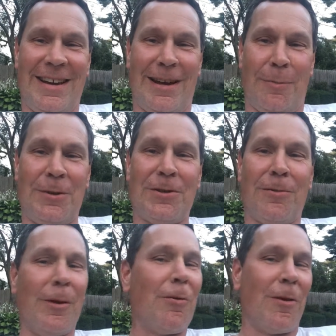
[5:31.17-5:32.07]
I'll be sure to
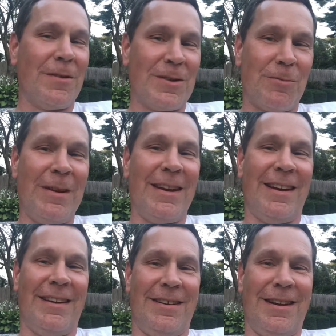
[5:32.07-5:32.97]
record this
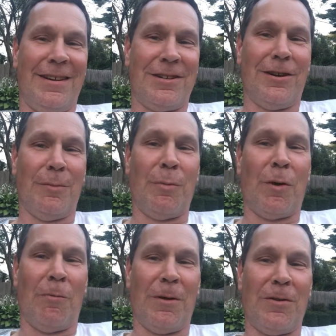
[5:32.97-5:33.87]
weekend and share a little bit
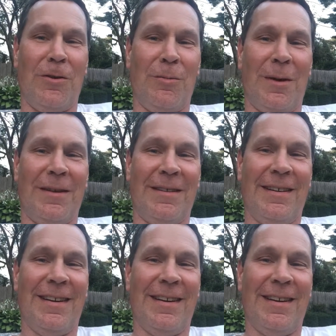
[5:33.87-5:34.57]
more with you, but